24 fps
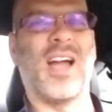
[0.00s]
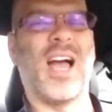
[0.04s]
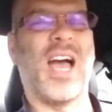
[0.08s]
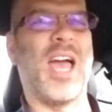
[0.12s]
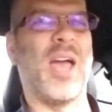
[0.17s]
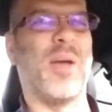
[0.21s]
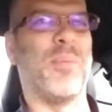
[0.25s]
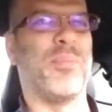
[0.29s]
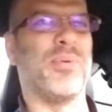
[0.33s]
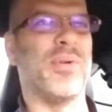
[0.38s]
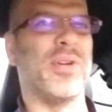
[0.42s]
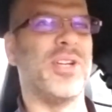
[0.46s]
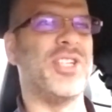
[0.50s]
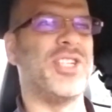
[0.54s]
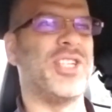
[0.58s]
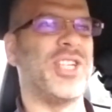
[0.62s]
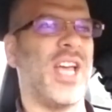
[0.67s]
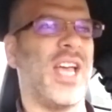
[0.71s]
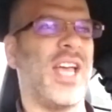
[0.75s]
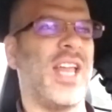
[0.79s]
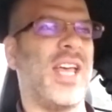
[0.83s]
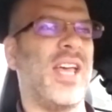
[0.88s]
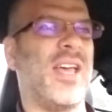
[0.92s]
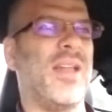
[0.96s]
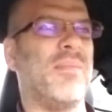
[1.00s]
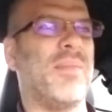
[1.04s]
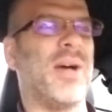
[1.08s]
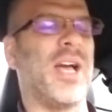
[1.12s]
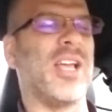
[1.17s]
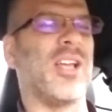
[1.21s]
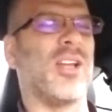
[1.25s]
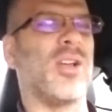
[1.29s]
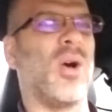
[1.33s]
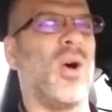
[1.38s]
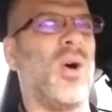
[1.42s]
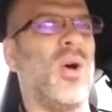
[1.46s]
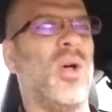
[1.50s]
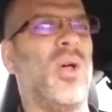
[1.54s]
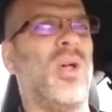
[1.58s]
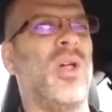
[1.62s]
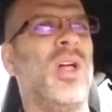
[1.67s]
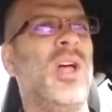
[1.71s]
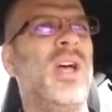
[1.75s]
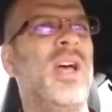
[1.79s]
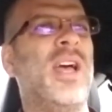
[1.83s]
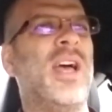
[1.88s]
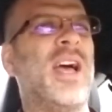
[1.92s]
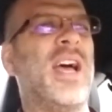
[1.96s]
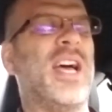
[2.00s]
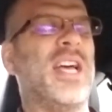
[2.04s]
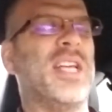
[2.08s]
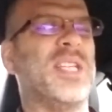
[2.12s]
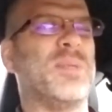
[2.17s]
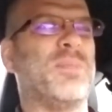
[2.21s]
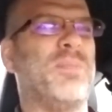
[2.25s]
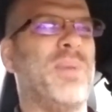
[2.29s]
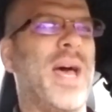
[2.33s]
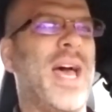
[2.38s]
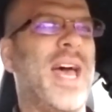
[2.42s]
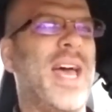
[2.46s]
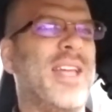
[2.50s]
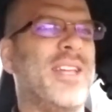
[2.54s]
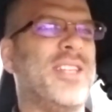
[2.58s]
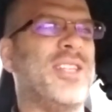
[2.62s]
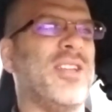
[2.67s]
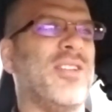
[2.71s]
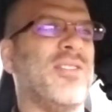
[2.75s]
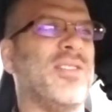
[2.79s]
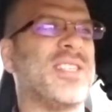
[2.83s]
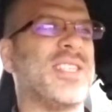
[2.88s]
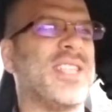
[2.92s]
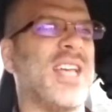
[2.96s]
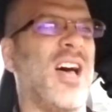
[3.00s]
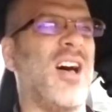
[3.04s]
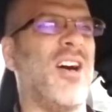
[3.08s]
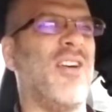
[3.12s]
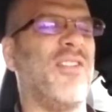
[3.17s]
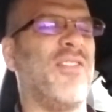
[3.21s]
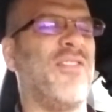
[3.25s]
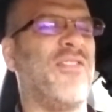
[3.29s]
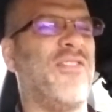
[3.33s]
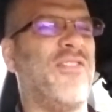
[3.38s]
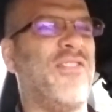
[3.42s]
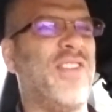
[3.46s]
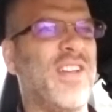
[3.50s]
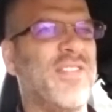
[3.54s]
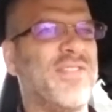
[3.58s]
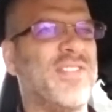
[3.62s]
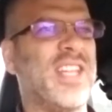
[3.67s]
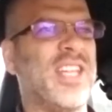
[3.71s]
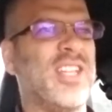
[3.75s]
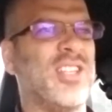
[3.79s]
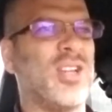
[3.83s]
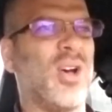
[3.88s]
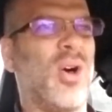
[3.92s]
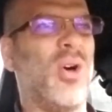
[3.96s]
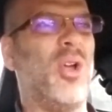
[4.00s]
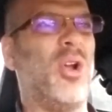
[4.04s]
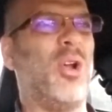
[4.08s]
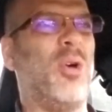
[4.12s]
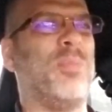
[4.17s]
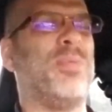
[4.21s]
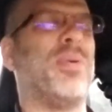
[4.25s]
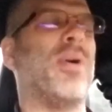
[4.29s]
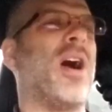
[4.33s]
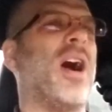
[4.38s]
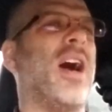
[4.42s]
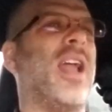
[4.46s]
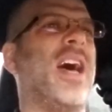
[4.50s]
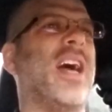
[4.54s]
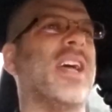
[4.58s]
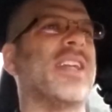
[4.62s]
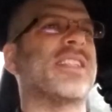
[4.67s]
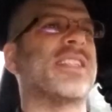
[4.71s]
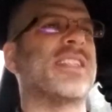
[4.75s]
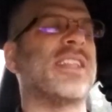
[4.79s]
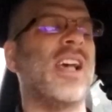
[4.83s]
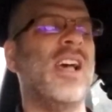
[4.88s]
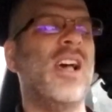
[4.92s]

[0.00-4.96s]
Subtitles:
I appreciate it. My goal has been to sell 50 total products.